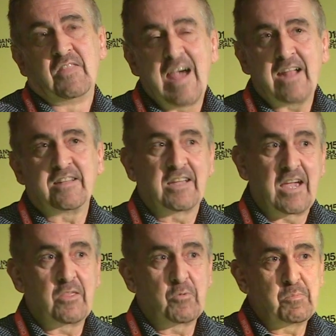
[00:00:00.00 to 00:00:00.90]
That
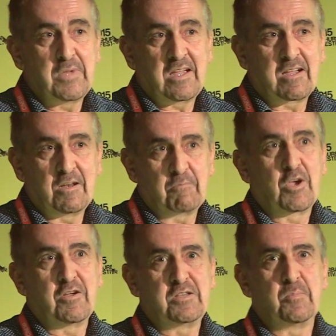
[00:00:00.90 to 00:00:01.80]
together with me kind of
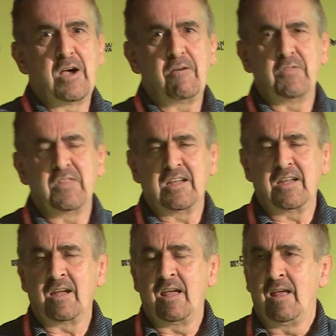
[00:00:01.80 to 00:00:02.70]
going to BUFF and
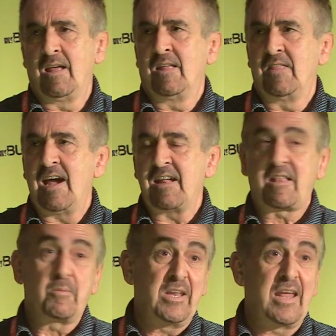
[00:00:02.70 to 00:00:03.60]
thinking there
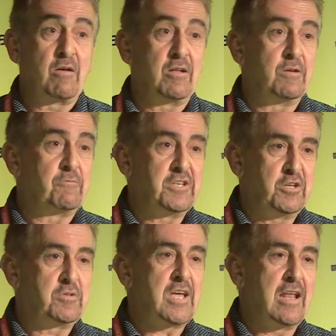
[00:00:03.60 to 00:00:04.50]
has to be an outlet for
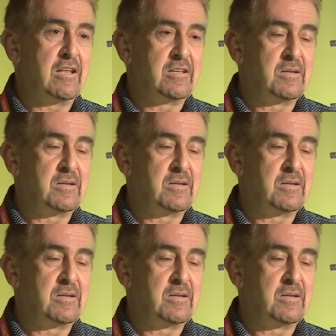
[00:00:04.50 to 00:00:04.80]
new talent,